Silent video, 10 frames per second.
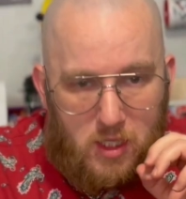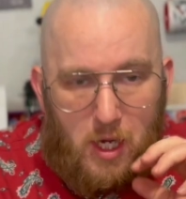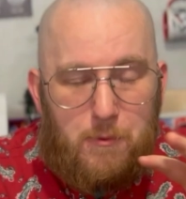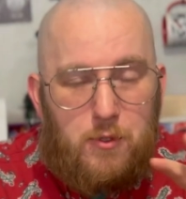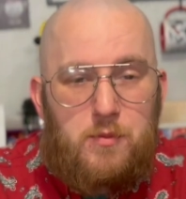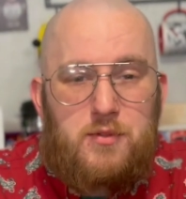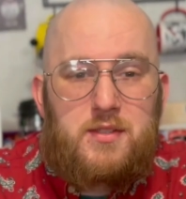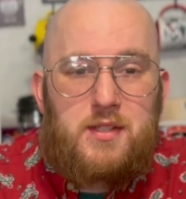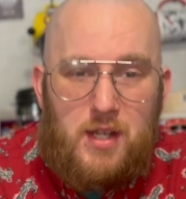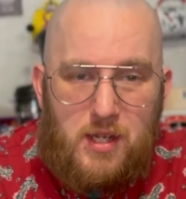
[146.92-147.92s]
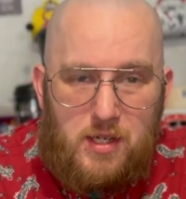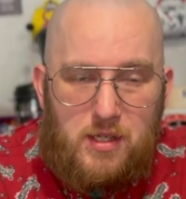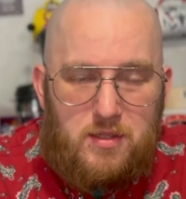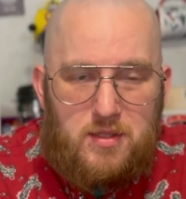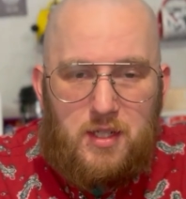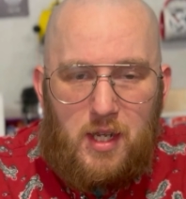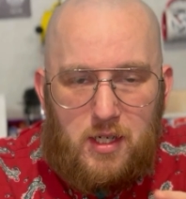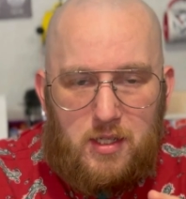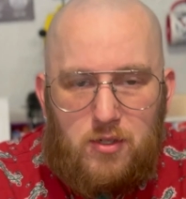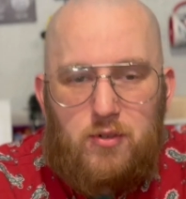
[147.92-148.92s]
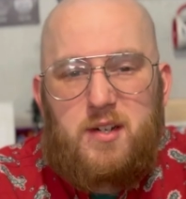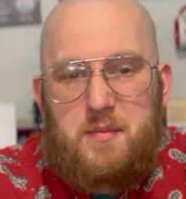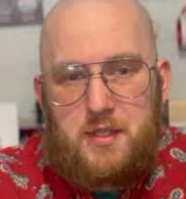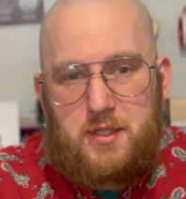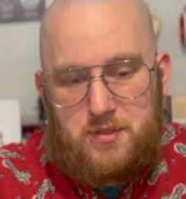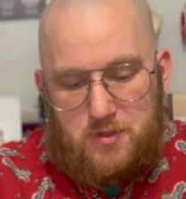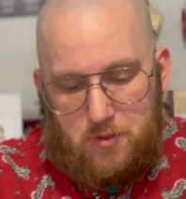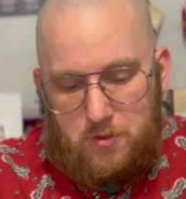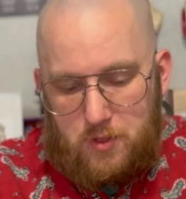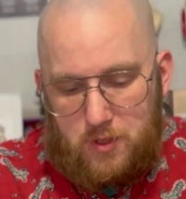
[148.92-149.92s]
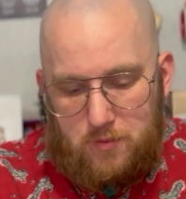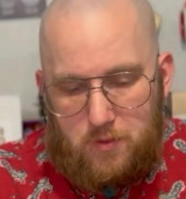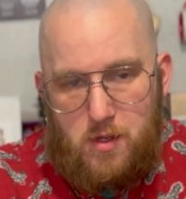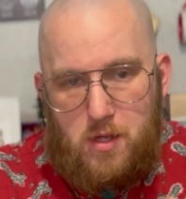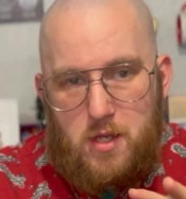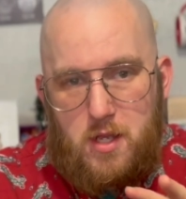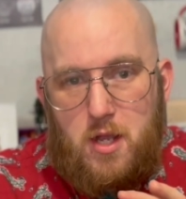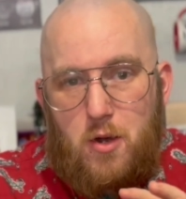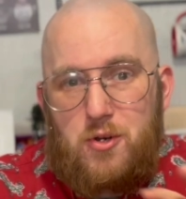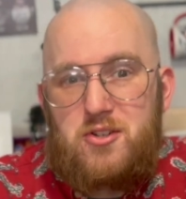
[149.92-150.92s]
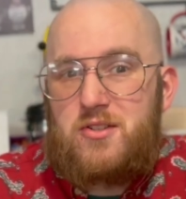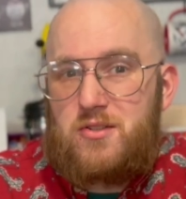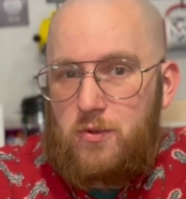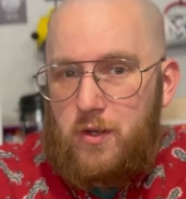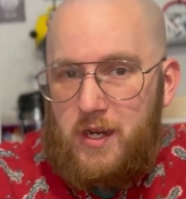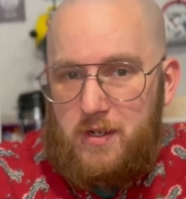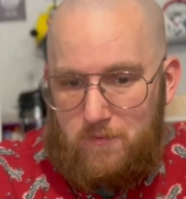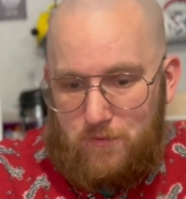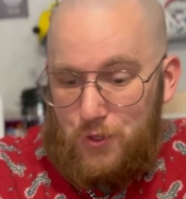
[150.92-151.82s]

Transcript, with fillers: I would almost say it's got a creaminess to it, which is great for